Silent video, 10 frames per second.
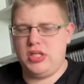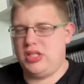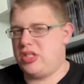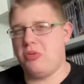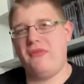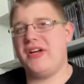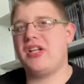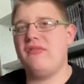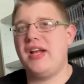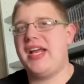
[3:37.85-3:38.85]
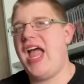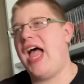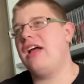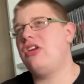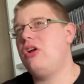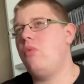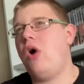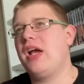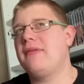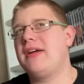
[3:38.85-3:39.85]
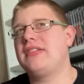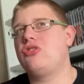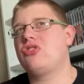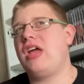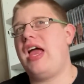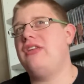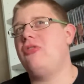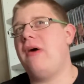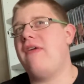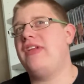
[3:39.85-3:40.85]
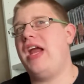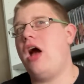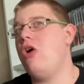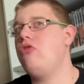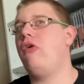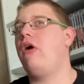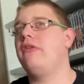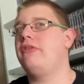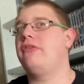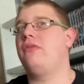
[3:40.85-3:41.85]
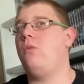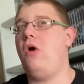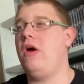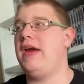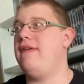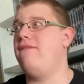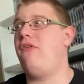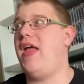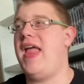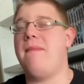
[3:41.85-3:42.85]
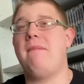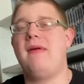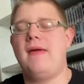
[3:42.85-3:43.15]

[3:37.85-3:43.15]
It's the one thing I don't really get. I don't know why the Master just ended up having the Ogrons working for him.